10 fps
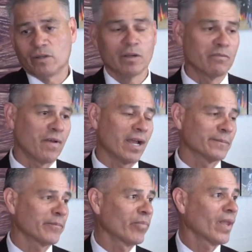In fact,
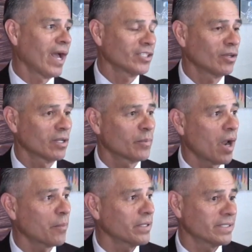I sold a
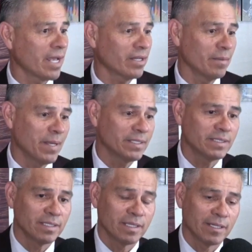property in San Clemente.